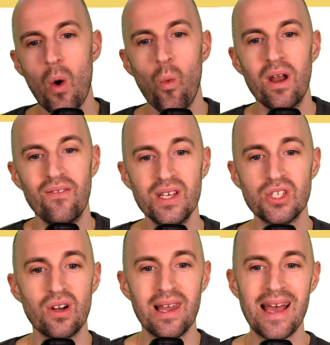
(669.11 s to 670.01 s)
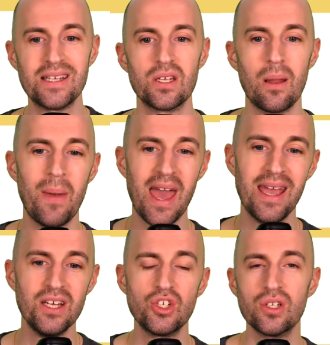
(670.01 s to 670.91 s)
when a visitor lands on a
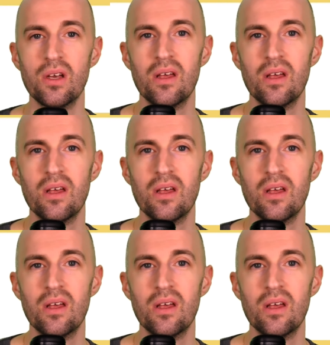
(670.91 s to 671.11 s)
page,